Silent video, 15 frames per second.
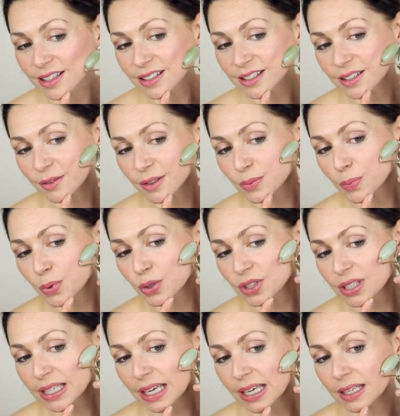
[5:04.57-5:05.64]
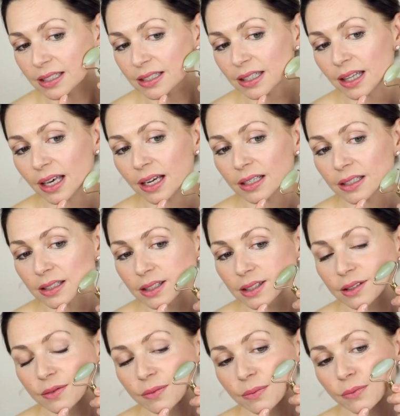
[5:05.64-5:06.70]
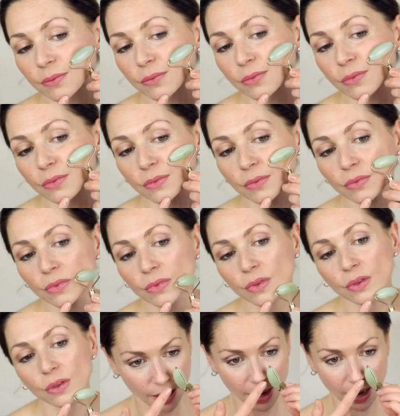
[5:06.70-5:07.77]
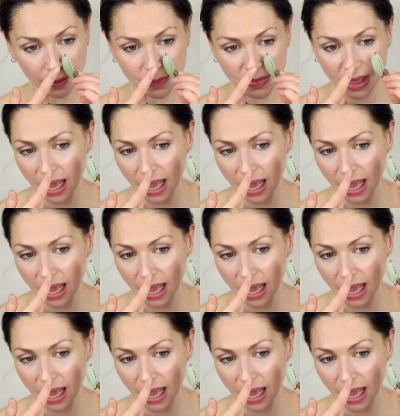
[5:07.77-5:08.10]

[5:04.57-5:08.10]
So it's pushing into that. And